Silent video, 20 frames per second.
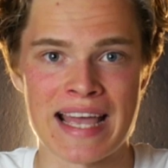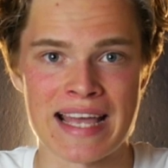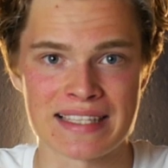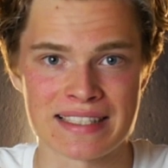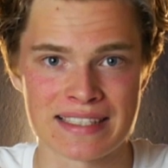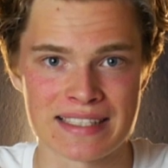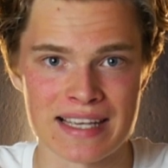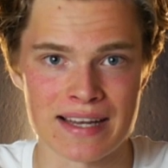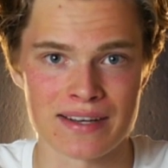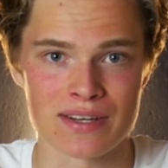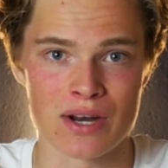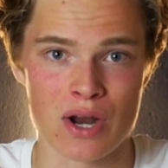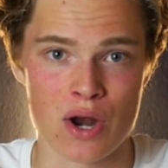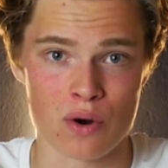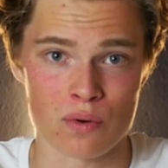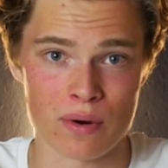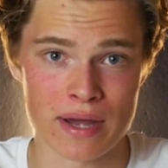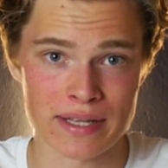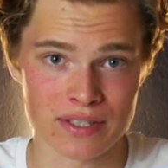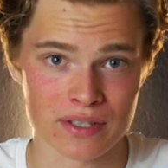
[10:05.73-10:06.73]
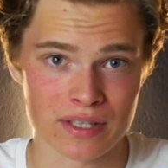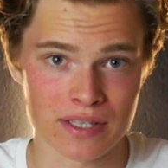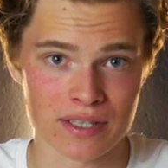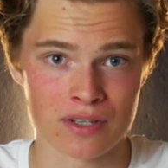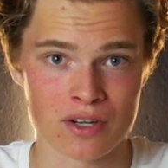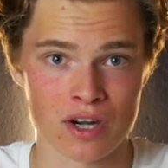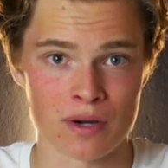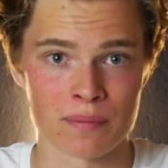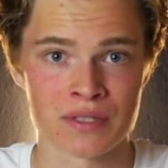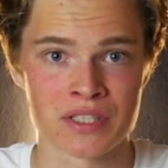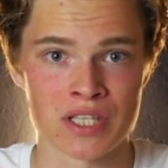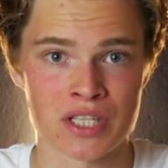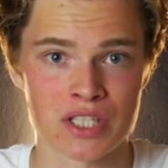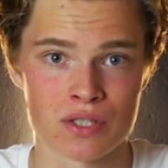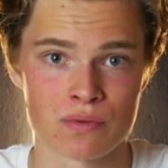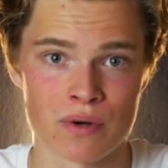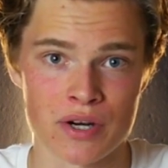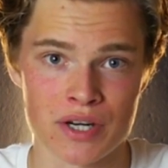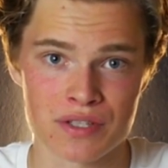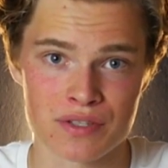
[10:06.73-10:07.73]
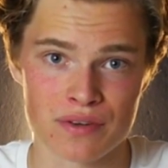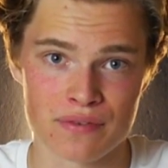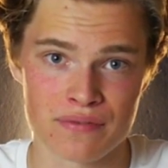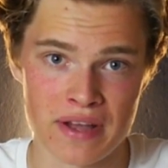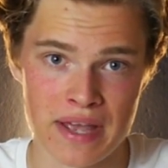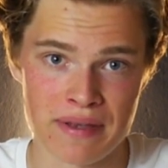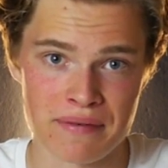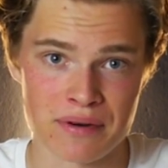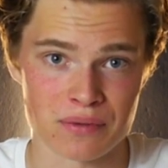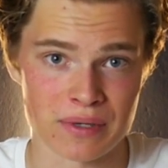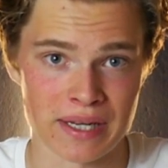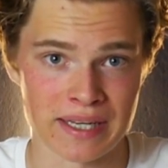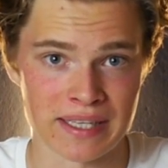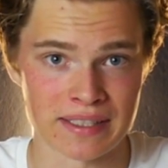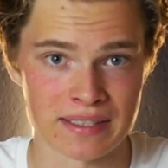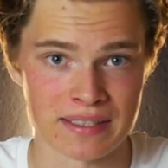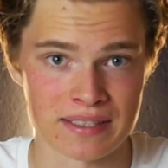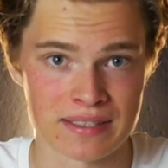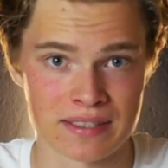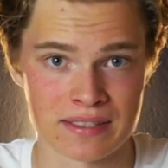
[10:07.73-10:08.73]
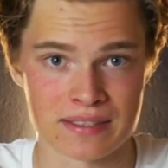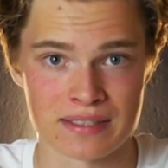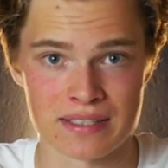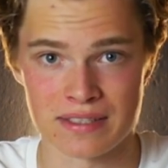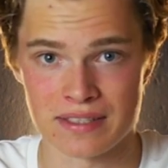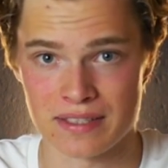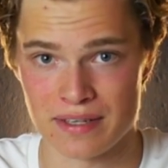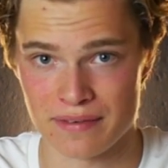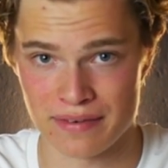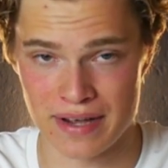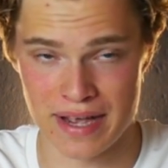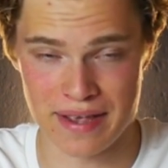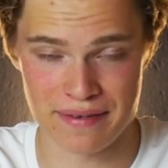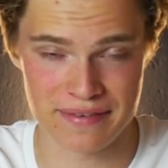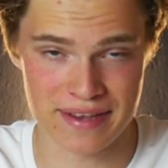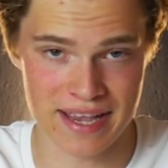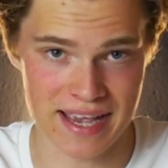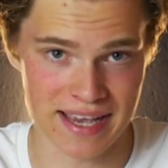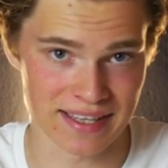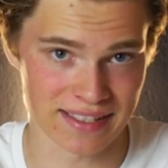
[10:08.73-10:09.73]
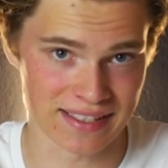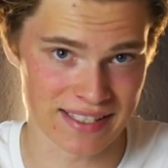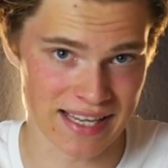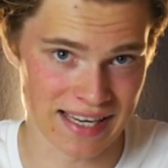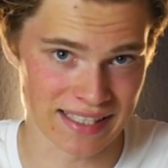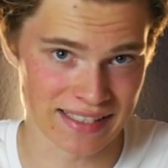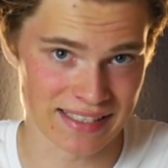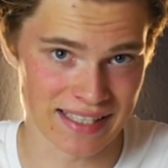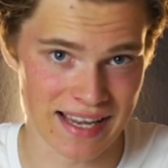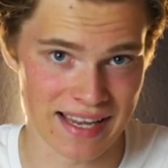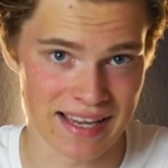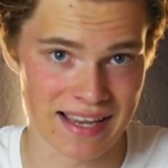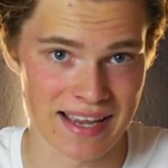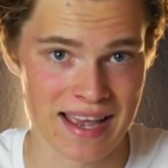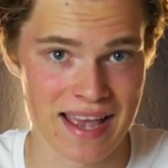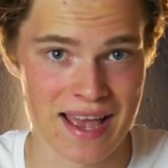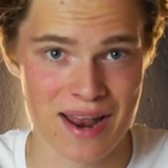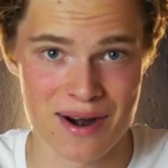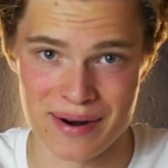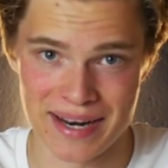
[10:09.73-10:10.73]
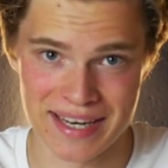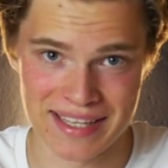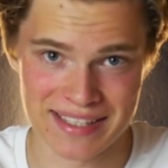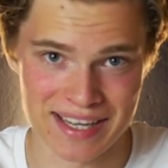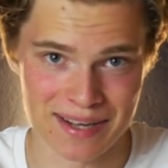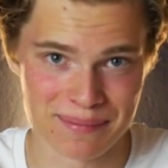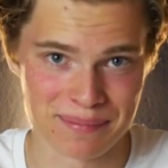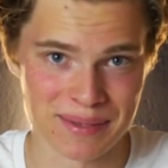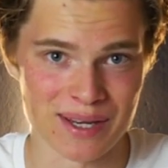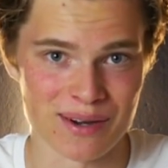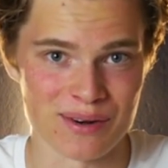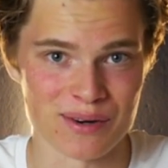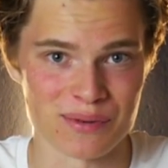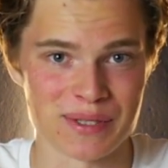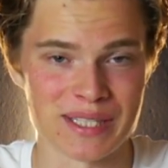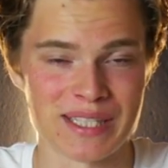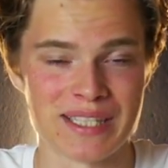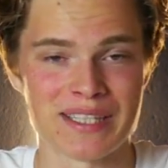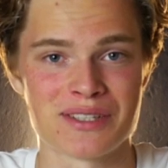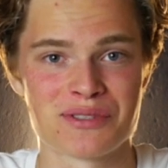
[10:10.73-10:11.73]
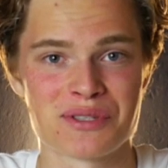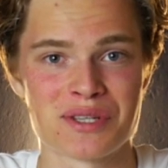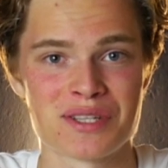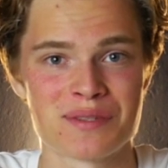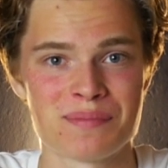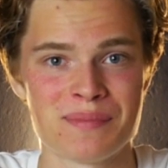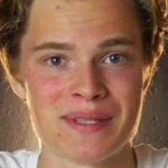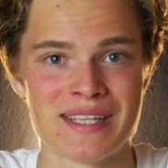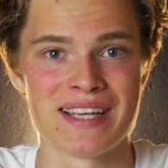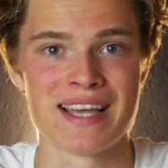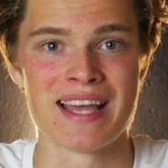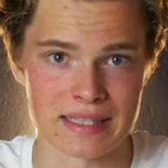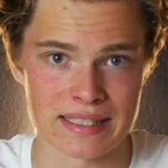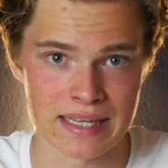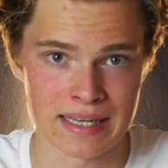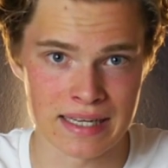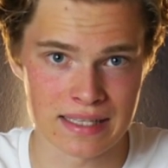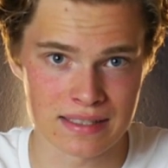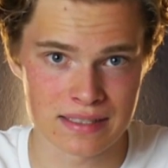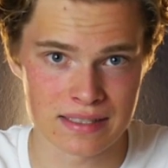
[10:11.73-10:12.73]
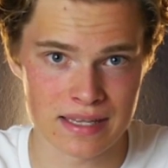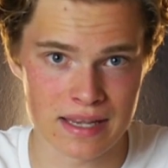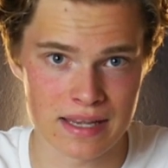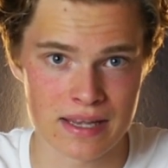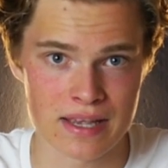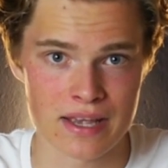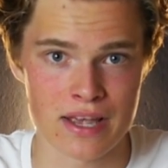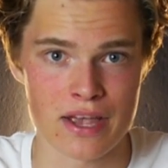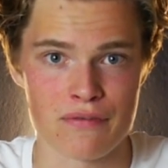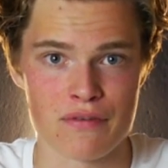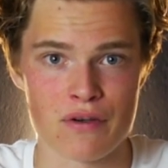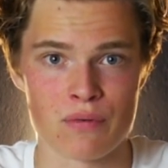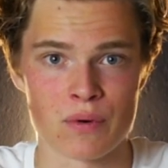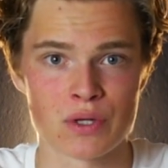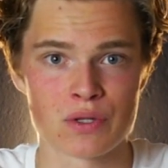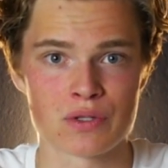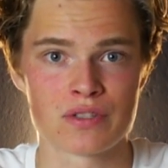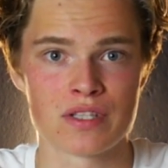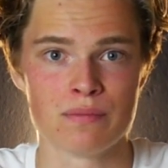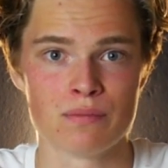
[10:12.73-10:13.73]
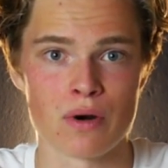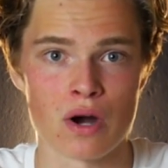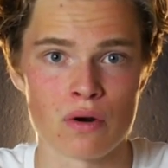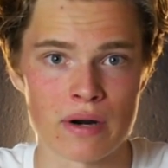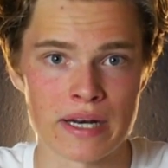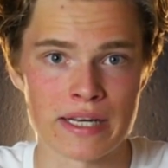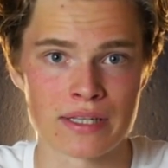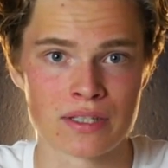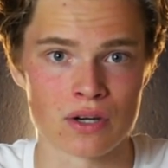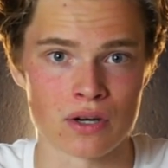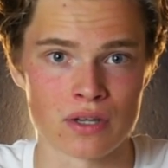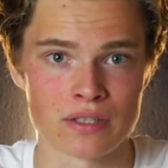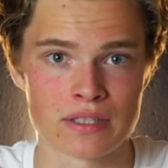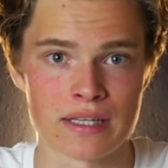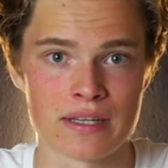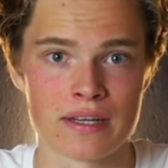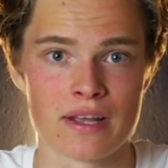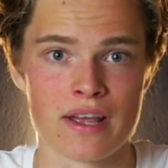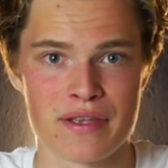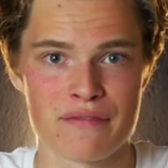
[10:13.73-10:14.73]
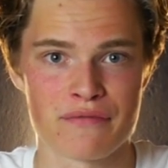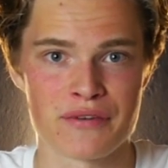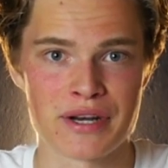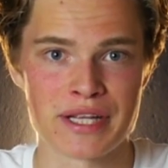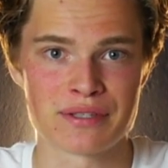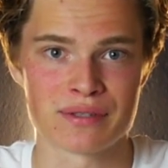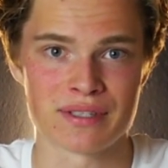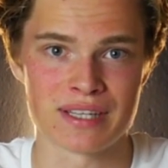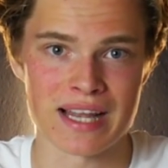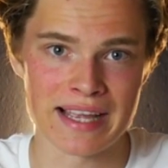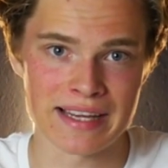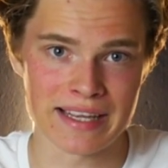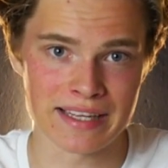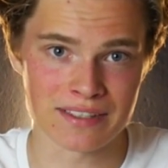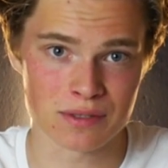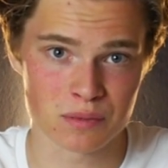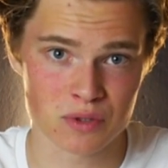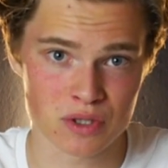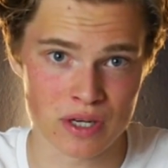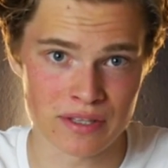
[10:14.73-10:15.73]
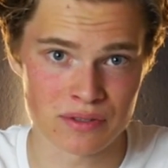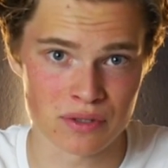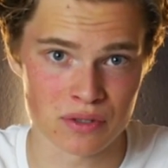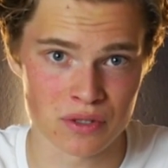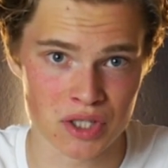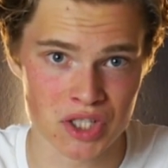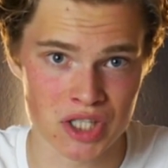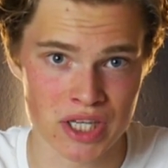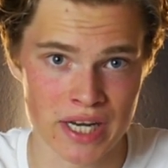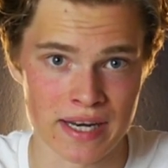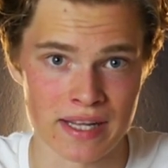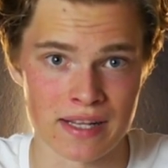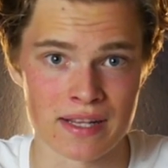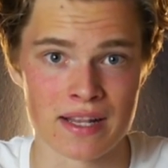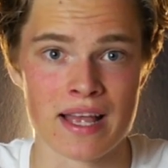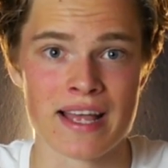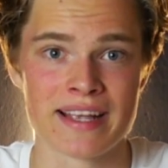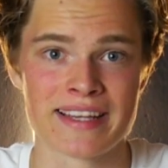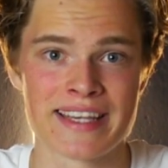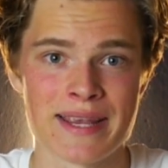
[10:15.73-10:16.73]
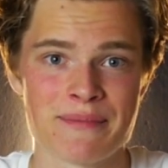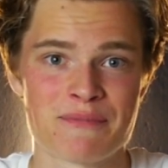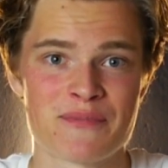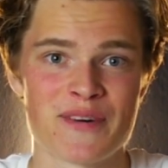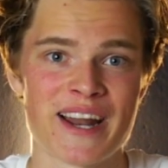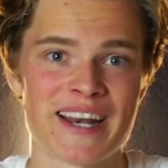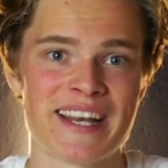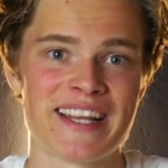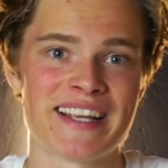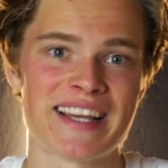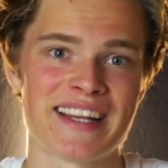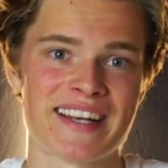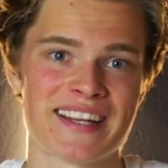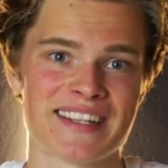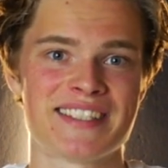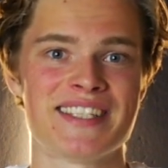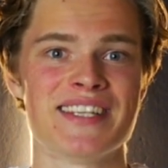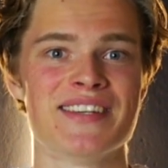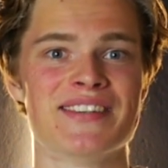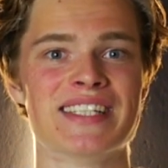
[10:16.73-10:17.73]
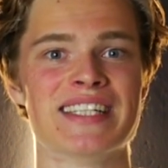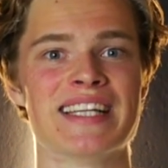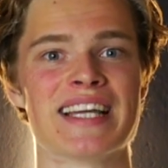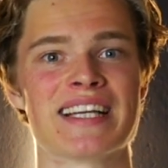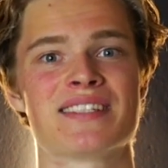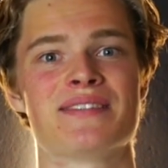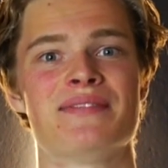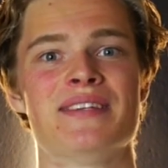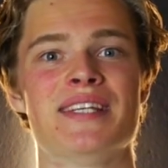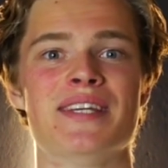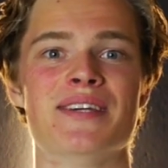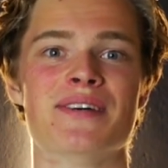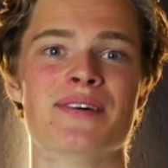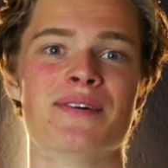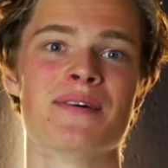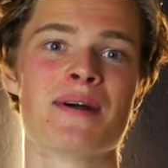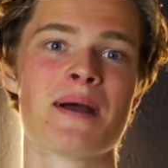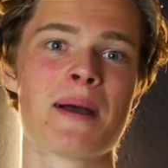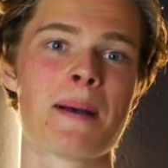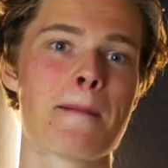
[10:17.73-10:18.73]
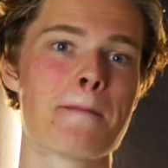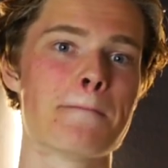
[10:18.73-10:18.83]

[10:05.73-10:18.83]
As said, write down in the comment section what is your favorite running distance. Is it a 5K, the 10K? Write it down below, it really interests me. And then I'd say, if you want to see more running content, feel free to like and subscribe to the channel. Keep running and I'll see you in the next video.